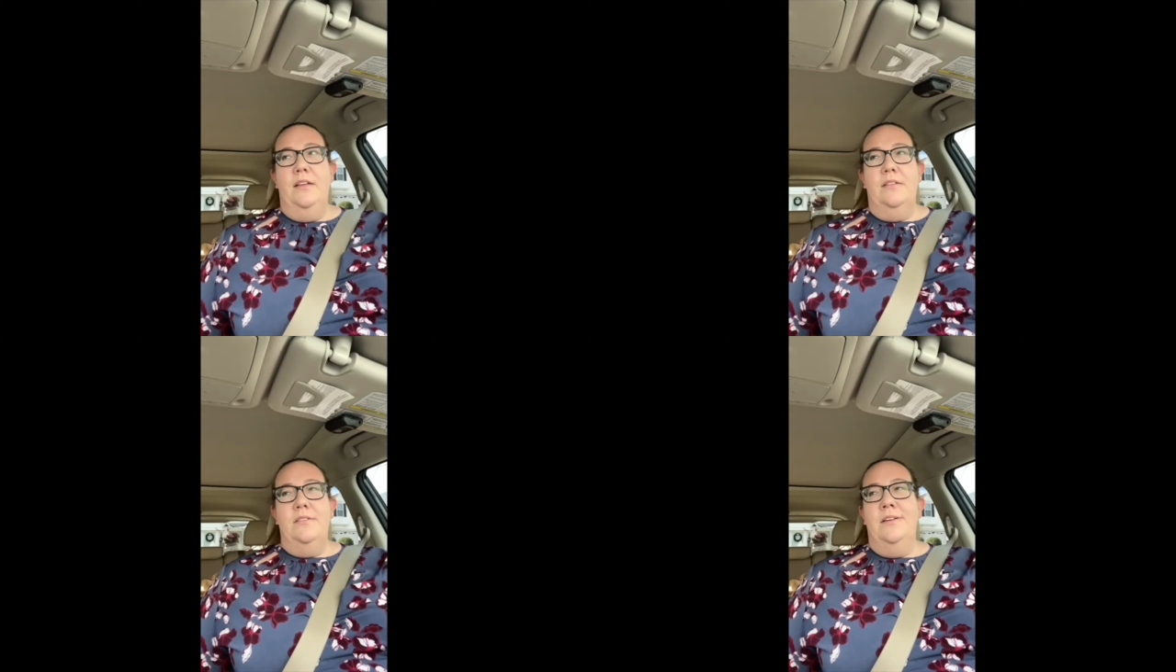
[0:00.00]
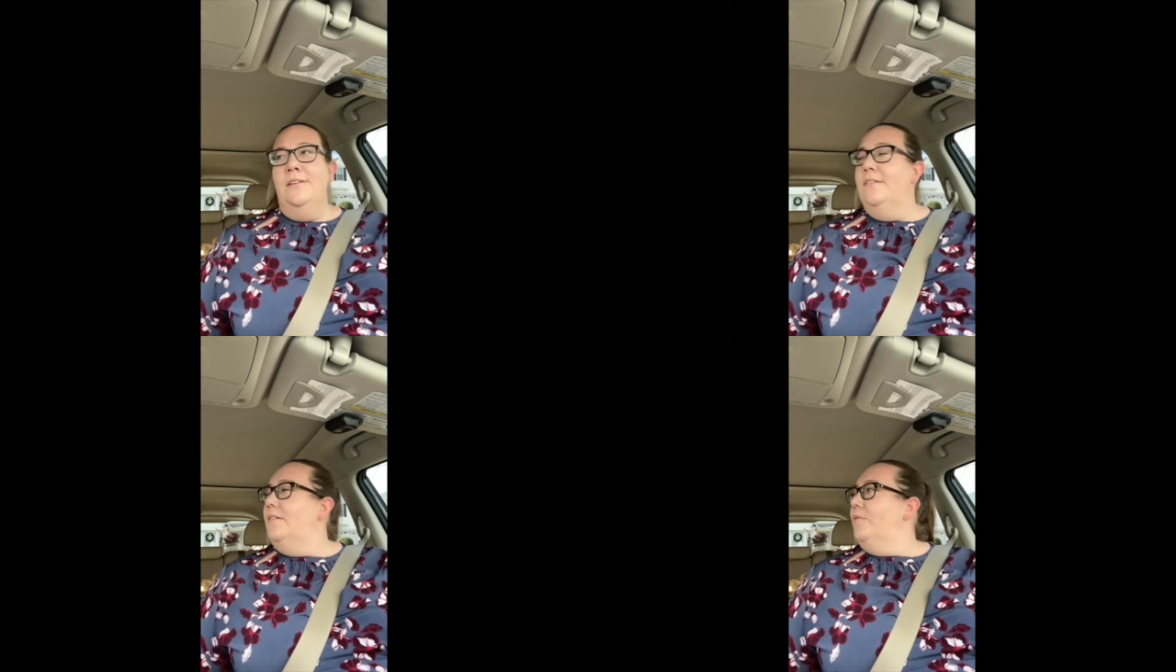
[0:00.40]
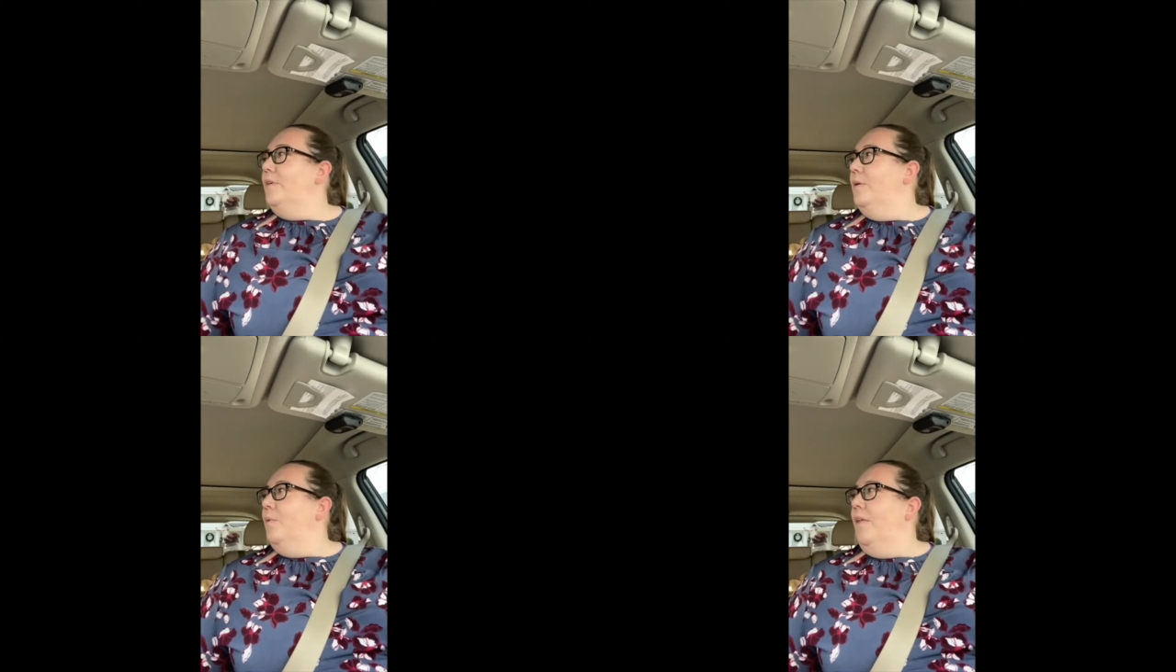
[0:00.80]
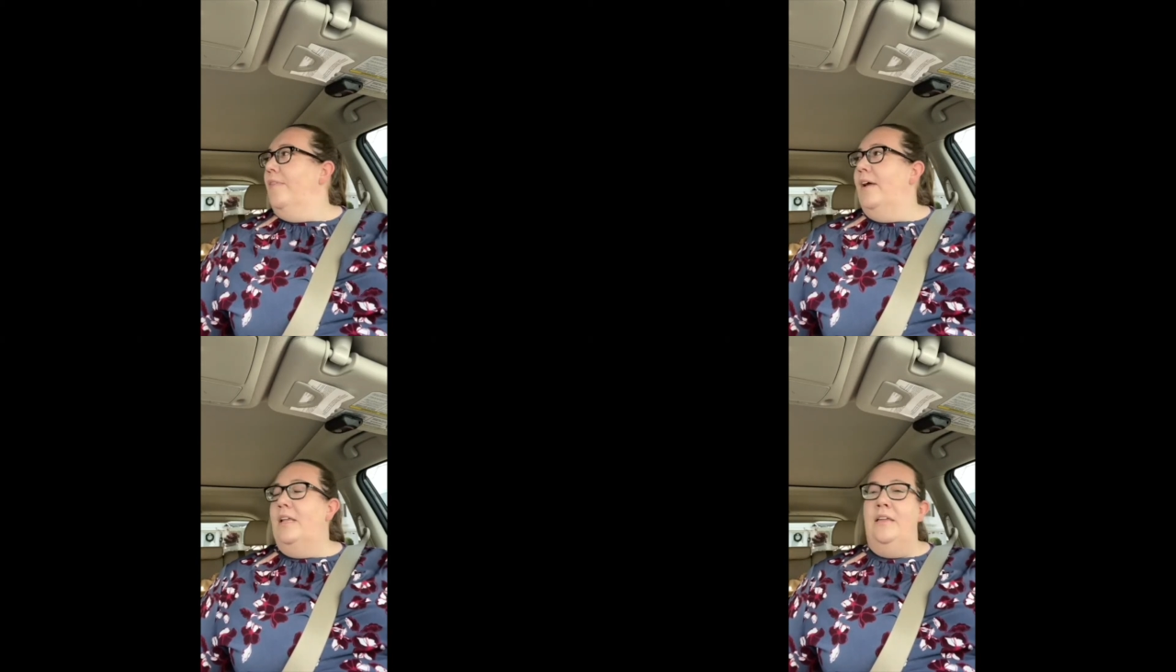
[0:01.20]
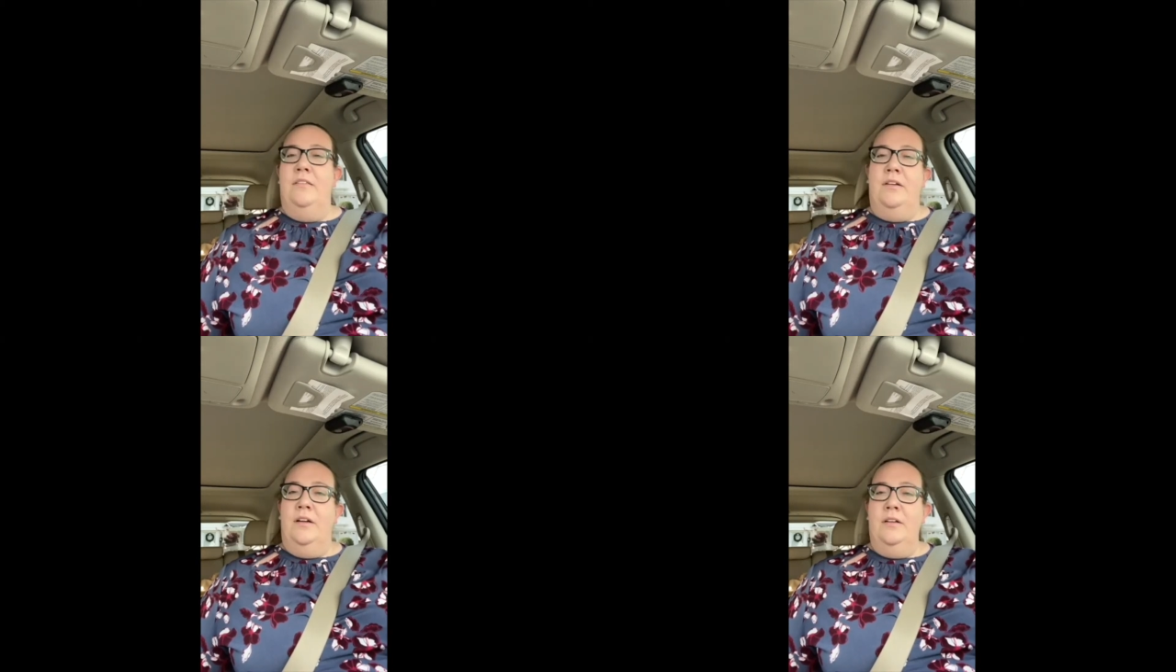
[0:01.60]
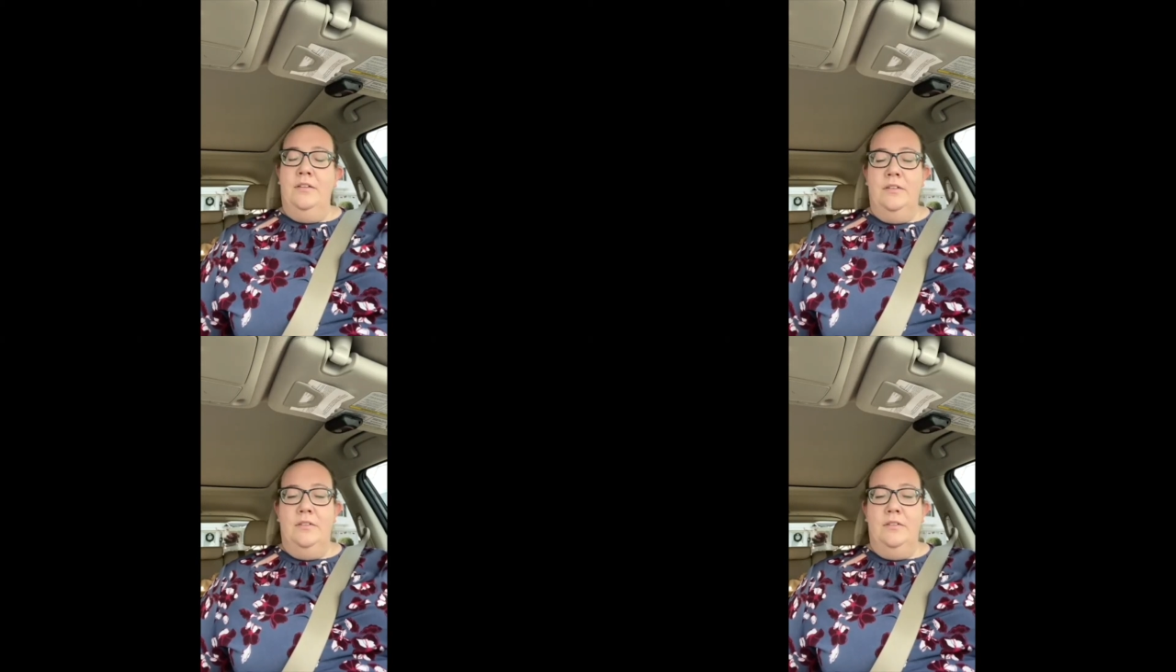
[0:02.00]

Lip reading: So I don't really want that either.